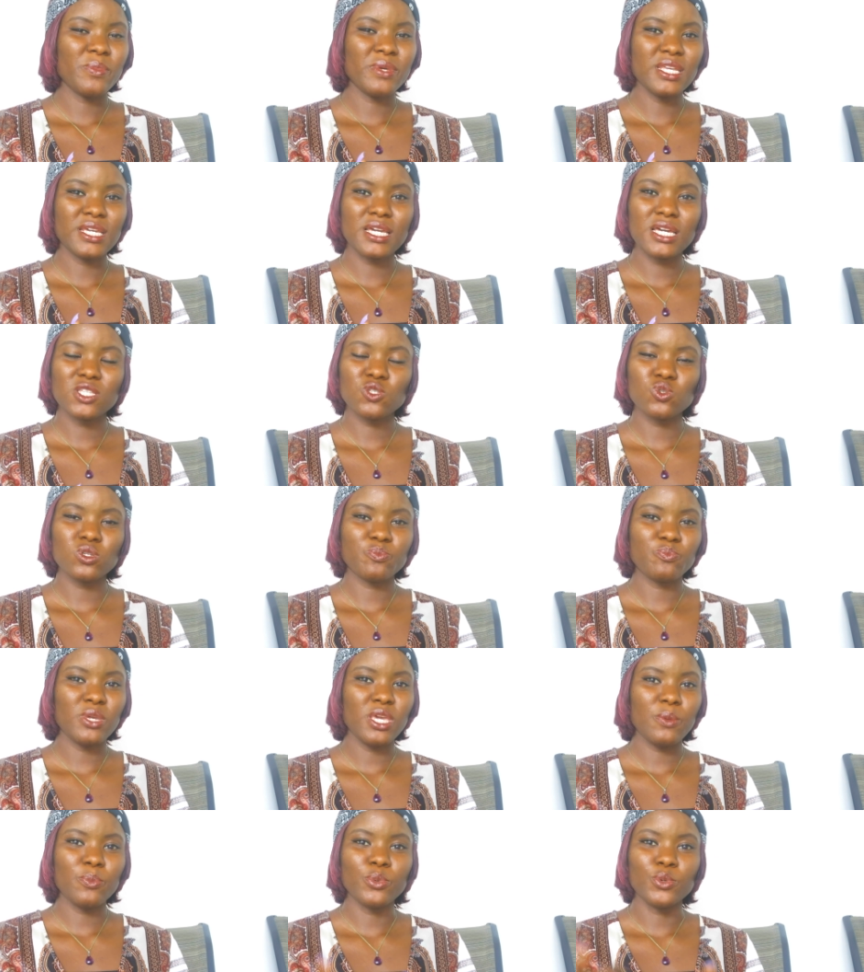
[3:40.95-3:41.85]
communicate
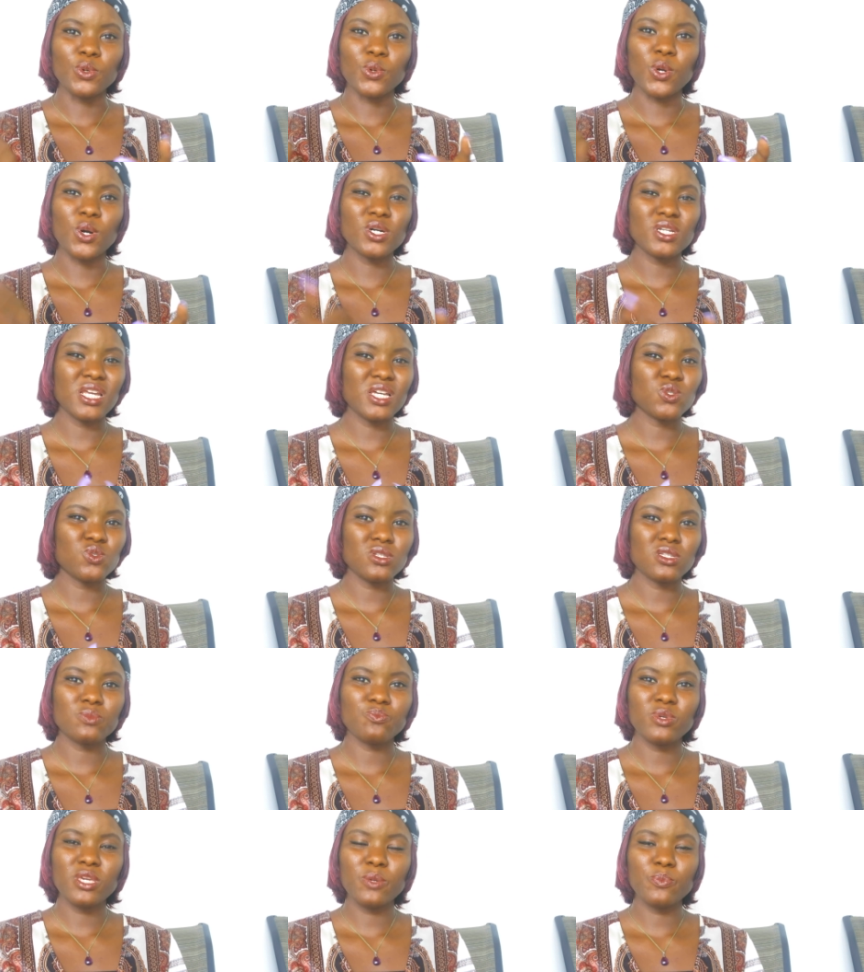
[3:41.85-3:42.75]
with people, connect
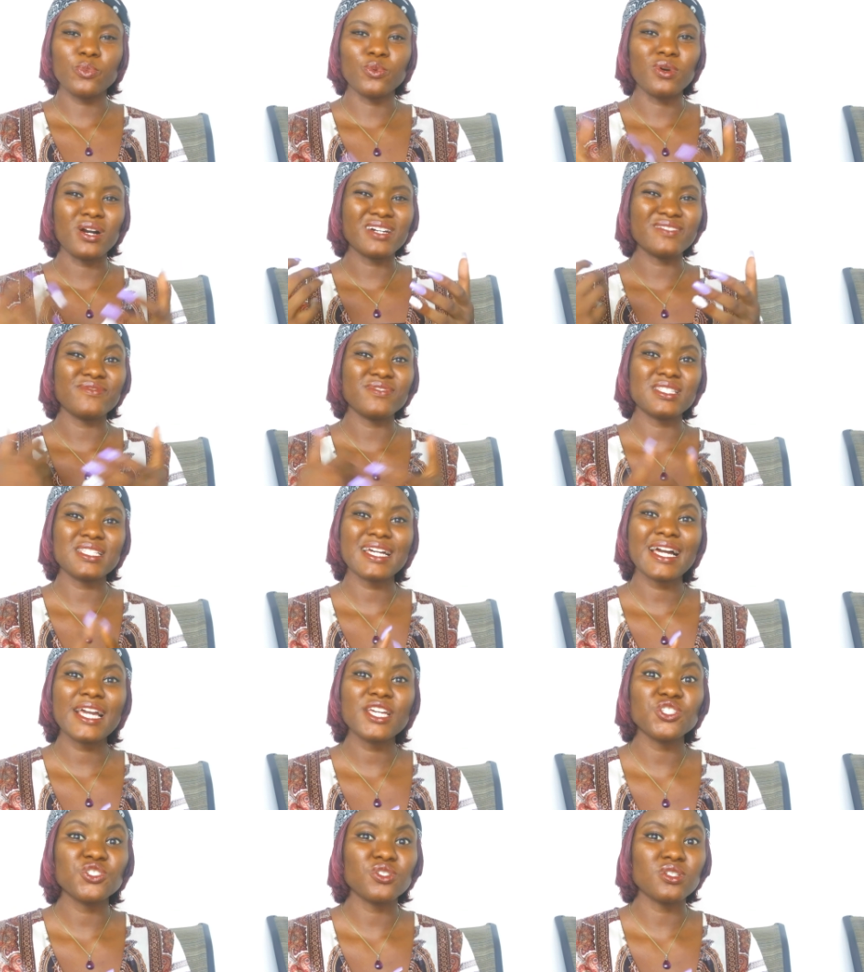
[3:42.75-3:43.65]
with people,
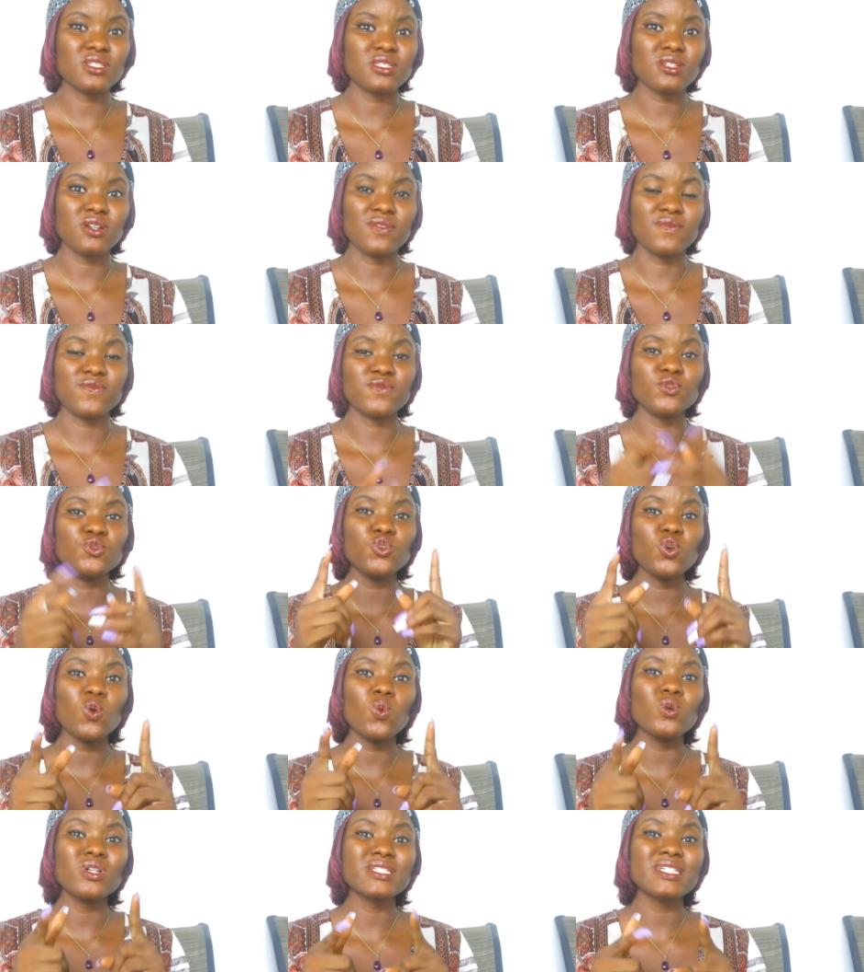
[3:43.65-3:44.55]
advertise yourself.
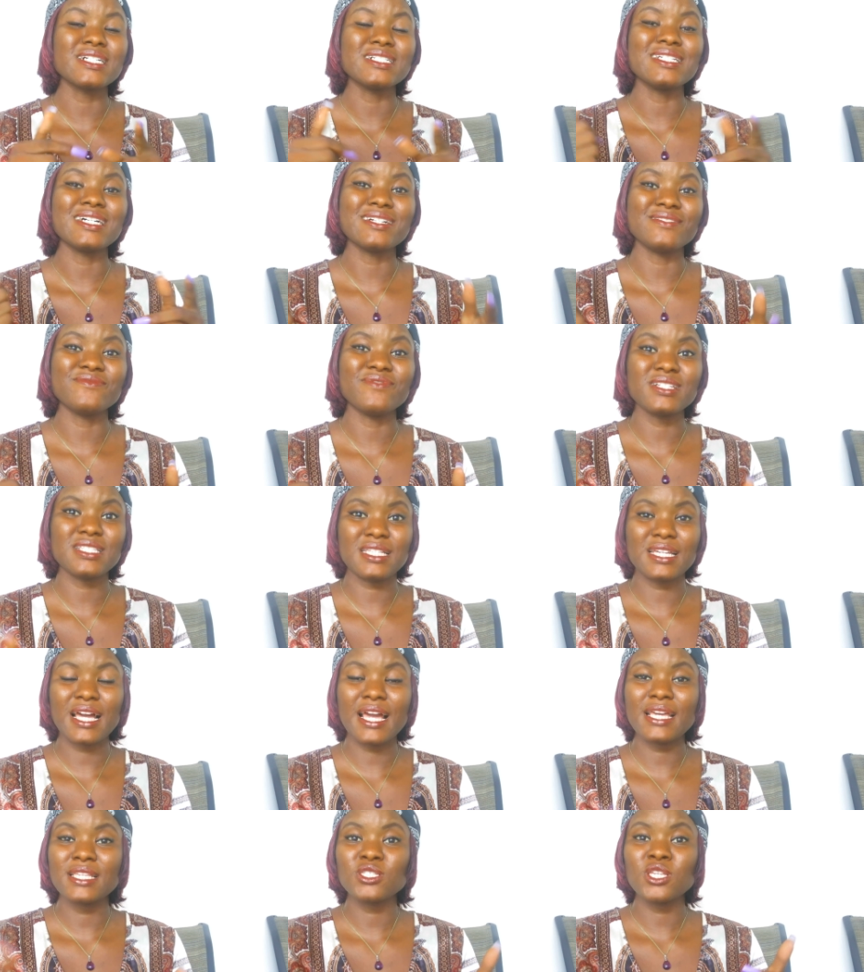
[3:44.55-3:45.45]
No one can
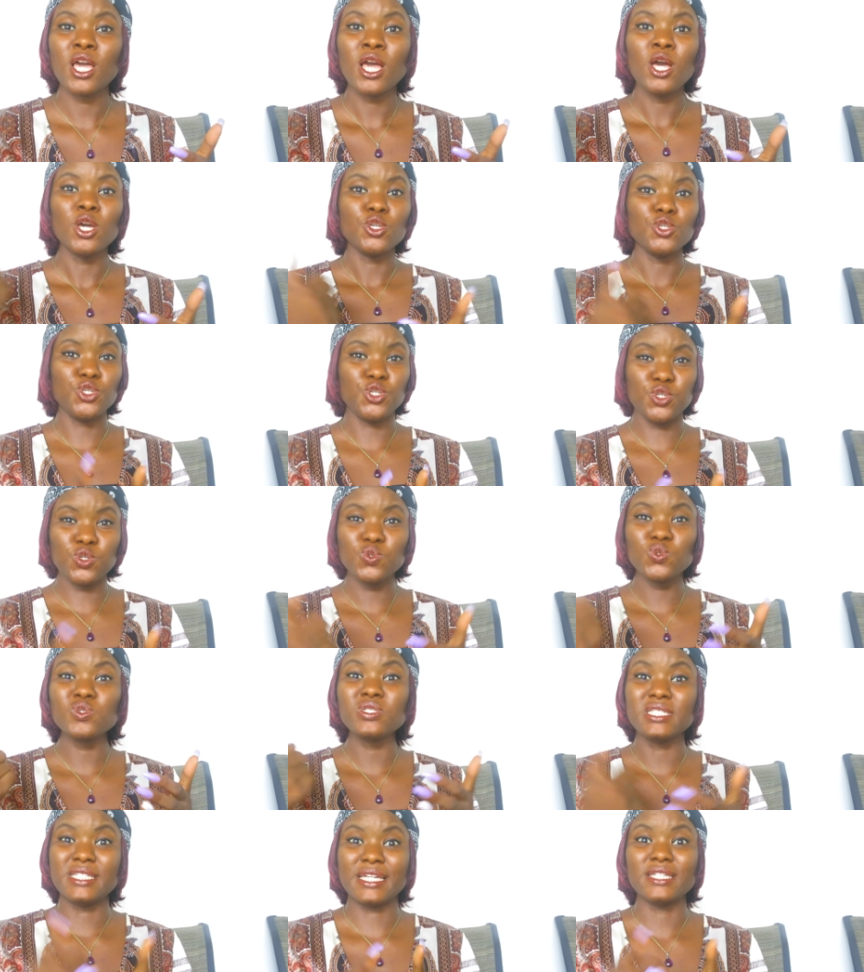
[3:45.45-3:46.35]
advertise
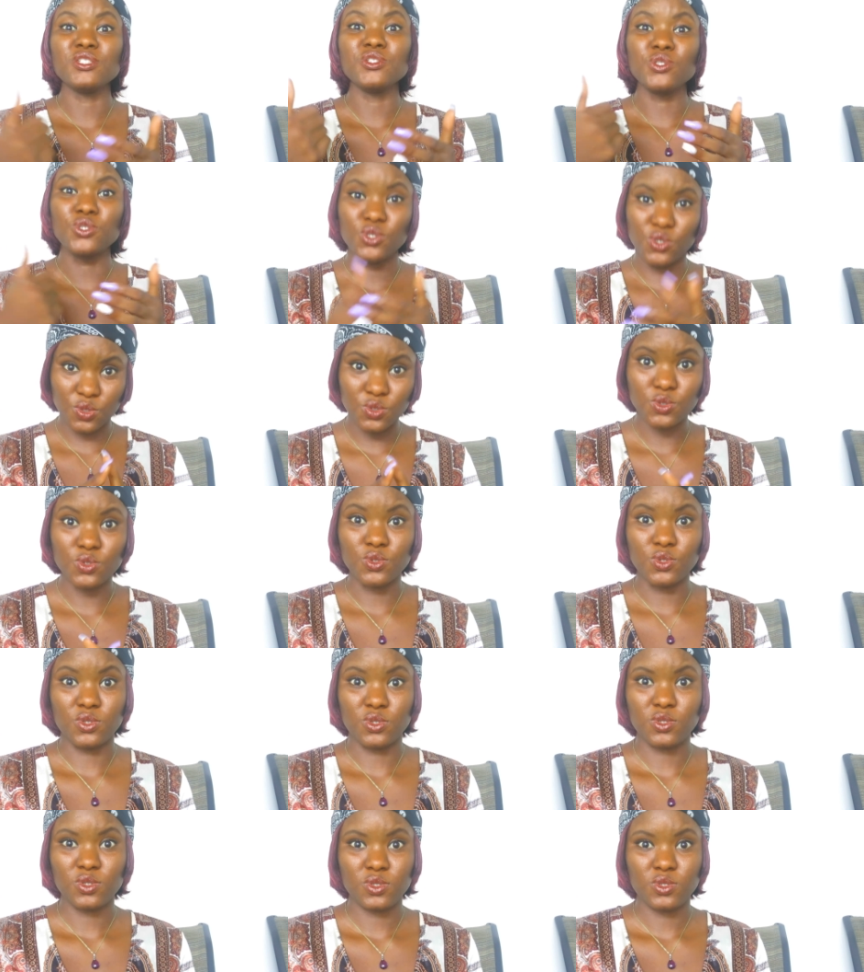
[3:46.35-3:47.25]
you than
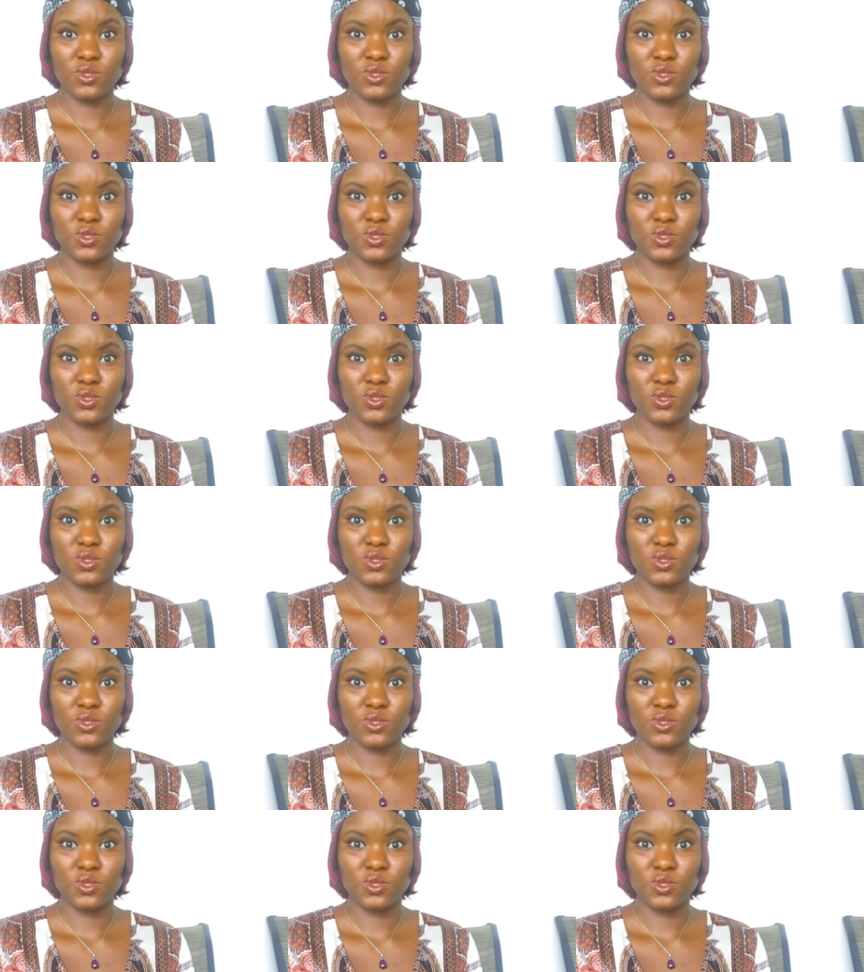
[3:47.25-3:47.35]
you.